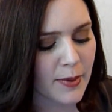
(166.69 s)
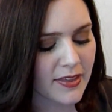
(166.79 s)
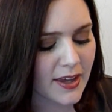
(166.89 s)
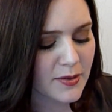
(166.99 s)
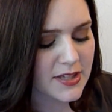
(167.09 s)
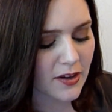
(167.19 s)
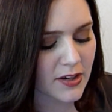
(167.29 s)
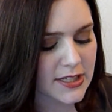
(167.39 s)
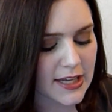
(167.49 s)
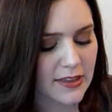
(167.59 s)
but I think I would tell her
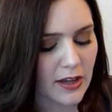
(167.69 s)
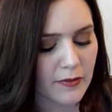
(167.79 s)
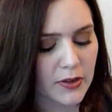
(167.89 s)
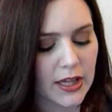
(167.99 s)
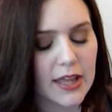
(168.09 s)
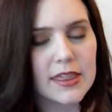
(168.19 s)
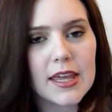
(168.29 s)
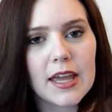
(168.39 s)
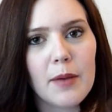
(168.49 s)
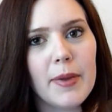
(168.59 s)
to date thoughtfully and
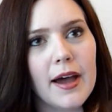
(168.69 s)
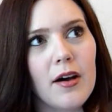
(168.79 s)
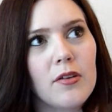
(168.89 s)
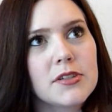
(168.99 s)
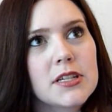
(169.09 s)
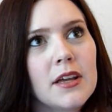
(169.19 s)
think about